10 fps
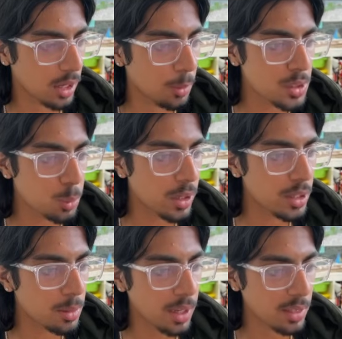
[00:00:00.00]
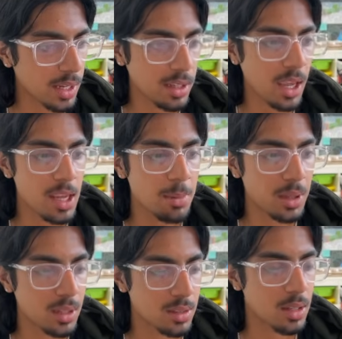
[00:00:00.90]
was worried about that cape
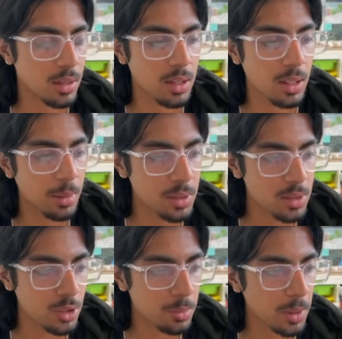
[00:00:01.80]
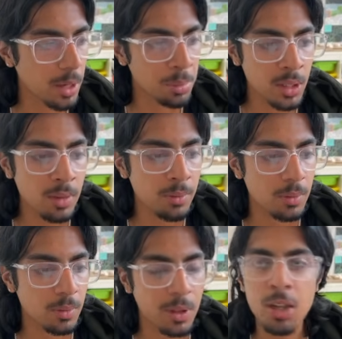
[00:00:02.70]
being stuck in that position, but I believe
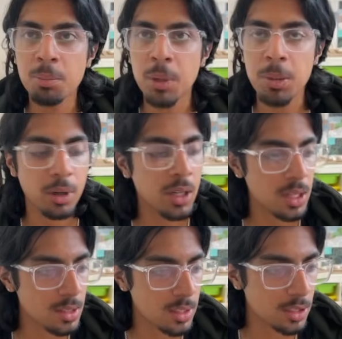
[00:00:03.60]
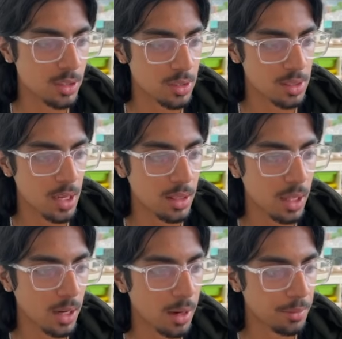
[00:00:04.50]
it'd be pretty easy to just take
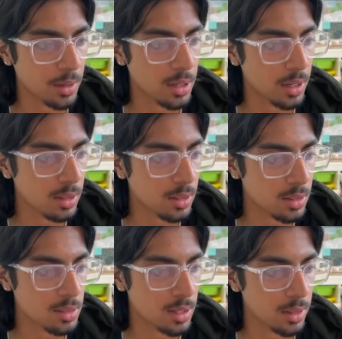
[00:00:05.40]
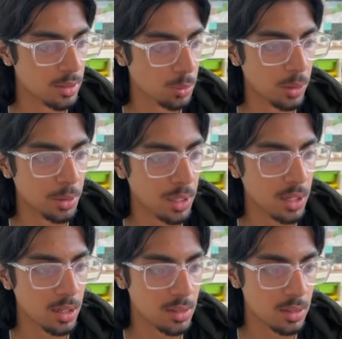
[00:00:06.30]
that off, right? I think the designers would have made it
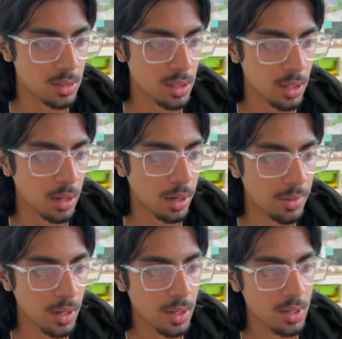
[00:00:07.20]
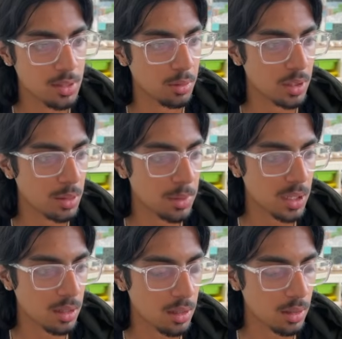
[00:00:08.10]
easy to take it off, so it can
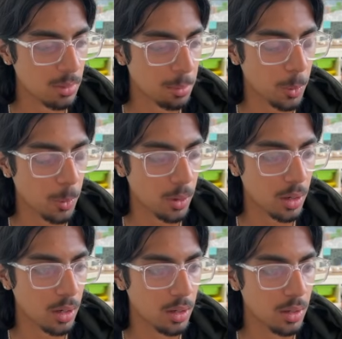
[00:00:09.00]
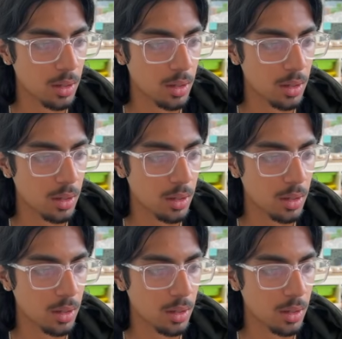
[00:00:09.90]
be more